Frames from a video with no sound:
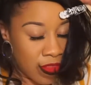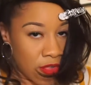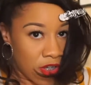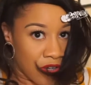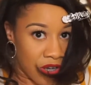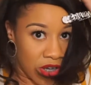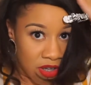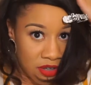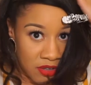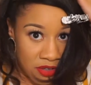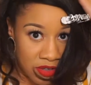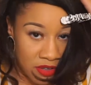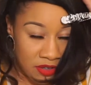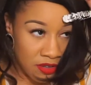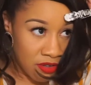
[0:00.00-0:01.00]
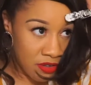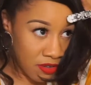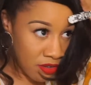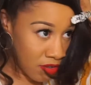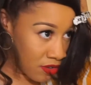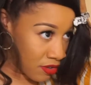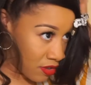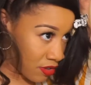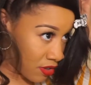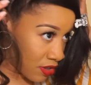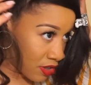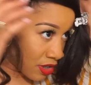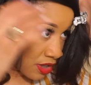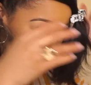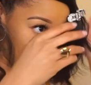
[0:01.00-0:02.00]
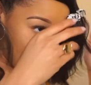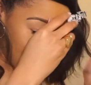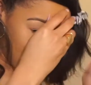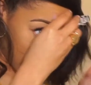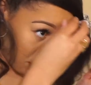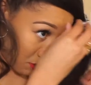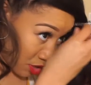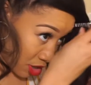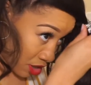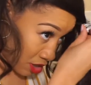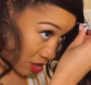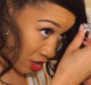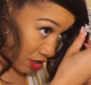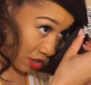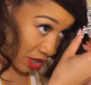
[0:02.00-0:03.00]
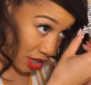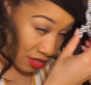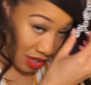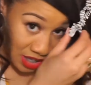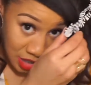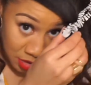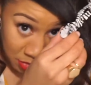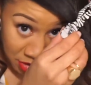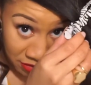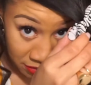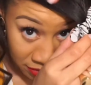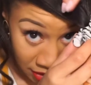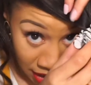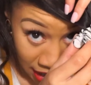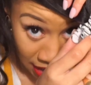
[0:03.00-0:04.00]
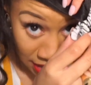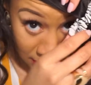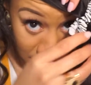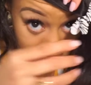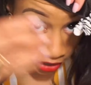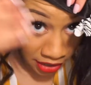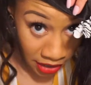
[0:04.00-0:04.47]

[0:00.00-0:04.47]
Okay, so that's clipped in. And they should be flat to your